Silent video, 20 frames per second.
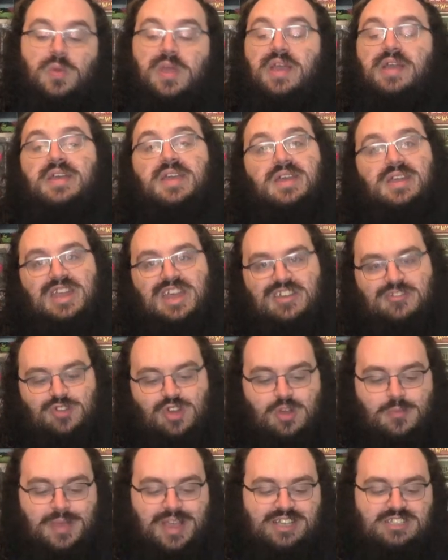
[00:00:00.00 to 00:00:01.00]
We again have
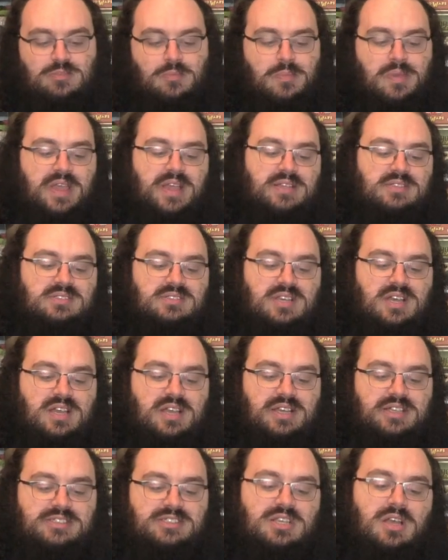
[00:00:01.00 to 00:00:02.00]
no maximum hand
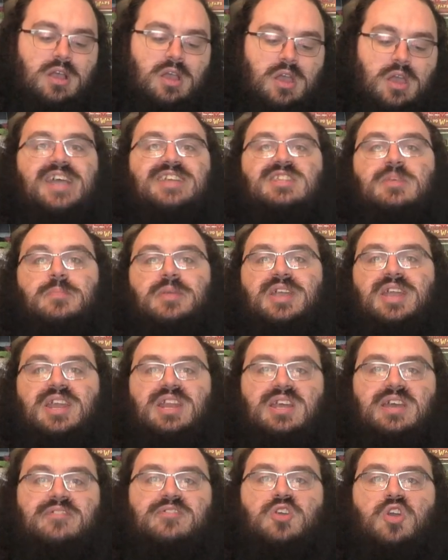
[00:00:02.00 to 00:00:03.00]
size. At the
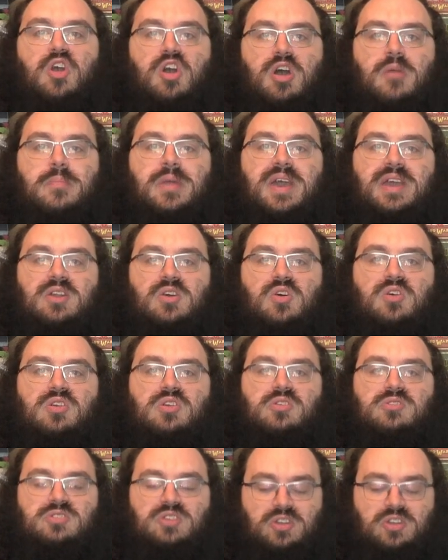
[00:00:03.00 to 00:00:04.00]
beginning of combat on our